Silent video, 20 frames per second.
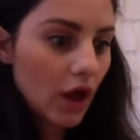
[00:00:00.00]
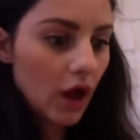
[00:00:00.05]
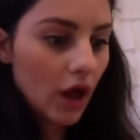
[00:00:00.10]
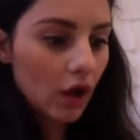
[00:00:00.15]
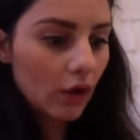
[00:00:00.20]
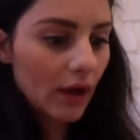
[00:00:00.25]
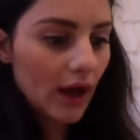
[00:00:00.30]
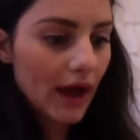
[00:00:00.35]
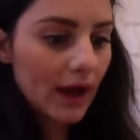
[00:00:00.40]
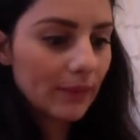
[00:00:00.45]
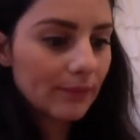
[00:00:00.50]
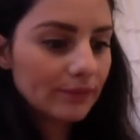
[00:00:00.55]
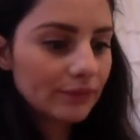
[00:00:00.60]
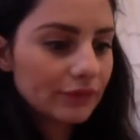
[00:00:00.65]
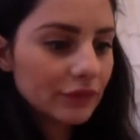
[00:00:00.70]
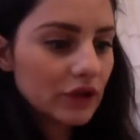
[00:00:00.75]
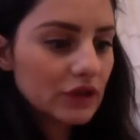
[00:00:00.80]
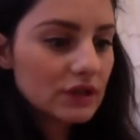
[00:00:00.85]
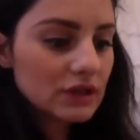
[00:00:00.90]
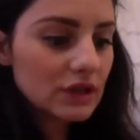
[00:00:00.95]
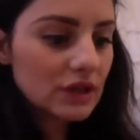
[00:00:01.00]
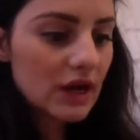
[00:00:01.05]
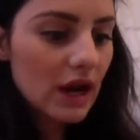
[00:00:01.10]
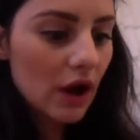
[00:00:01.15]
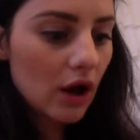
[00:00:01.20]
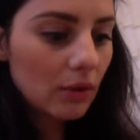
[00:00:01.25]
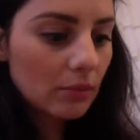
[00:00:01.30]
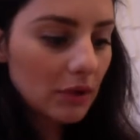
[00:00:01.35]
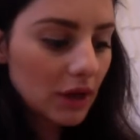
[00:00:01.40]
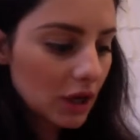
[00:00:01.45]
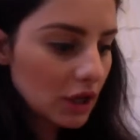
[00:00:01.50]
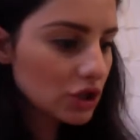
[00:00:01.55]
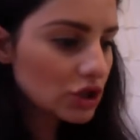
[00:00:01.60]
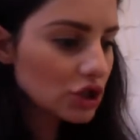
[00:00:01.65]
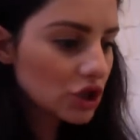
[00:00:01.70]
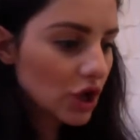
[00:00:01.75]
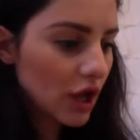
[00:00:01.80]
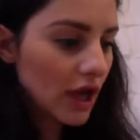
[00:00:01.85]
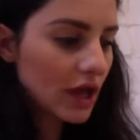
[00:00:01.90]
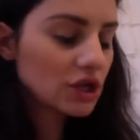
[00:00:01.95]
Okay, So now I'm going to
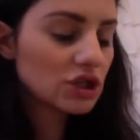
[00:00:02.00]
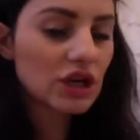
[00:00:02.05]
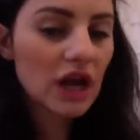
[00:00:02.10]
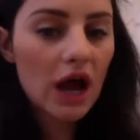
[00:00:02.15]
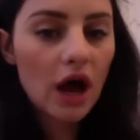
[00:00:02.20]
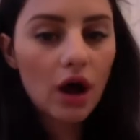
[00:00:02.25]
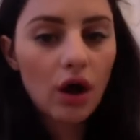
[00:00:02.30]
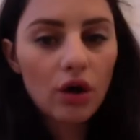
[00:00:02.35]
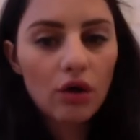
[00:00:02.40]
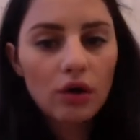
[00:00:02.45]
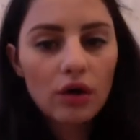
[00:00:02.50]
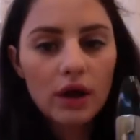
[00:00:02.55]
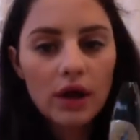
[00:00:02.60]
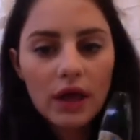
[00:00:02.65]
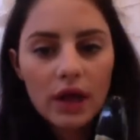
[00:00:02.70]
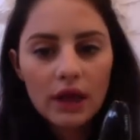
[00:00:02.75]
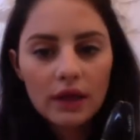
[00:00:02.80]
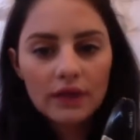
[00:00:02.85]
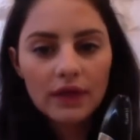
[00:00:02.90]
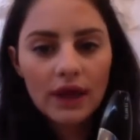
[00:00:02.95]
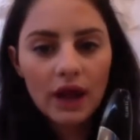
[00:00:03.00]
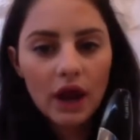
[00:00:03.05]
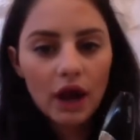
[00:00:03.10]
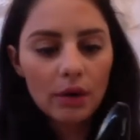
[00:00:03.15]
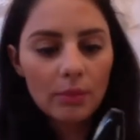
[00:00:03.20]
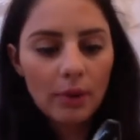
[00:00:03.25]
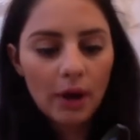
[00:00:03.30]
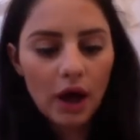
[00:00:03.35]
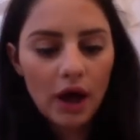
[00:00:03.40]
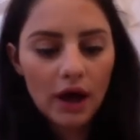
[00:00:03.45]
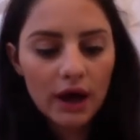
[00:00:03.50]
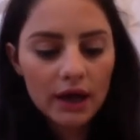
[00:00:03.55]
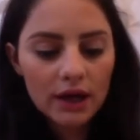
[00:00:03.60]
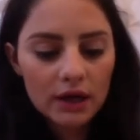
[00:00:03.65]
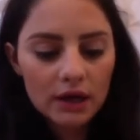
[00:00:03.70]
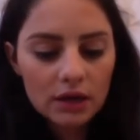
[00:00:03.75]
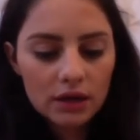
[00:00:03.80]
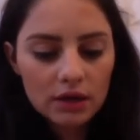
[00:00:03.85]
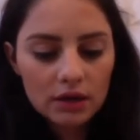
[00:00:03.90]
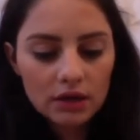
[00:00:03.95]
change out the
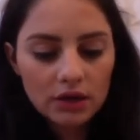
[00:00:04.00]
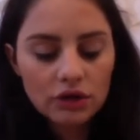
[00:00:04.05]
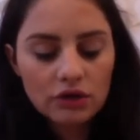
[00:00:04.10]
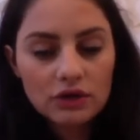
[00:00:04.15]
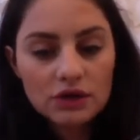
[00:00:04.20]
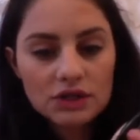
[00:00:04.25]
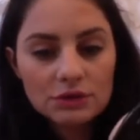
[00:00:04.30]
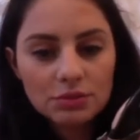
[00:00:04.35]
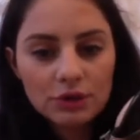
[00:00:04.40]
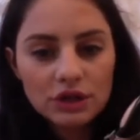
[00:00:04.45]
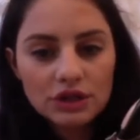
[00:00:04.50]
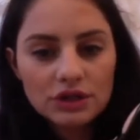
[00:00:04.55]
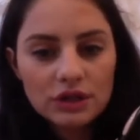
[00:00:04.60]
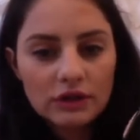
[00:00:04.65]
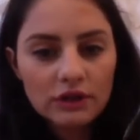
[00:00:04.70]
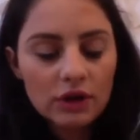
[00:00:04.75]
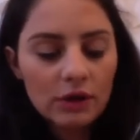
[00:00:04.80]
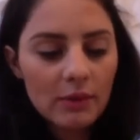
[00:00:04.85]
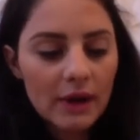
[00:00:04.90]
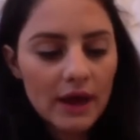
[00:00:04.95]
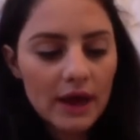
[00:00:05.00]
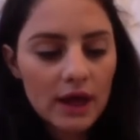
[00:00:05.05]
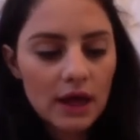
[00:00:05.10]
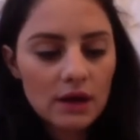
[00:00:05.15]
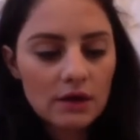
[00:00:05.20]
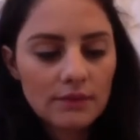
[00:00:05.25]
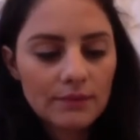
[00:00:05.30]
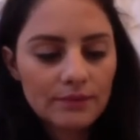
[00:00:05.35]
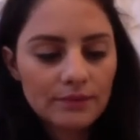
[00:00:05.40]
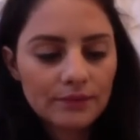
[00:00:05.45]
AirPod. You just push the little button.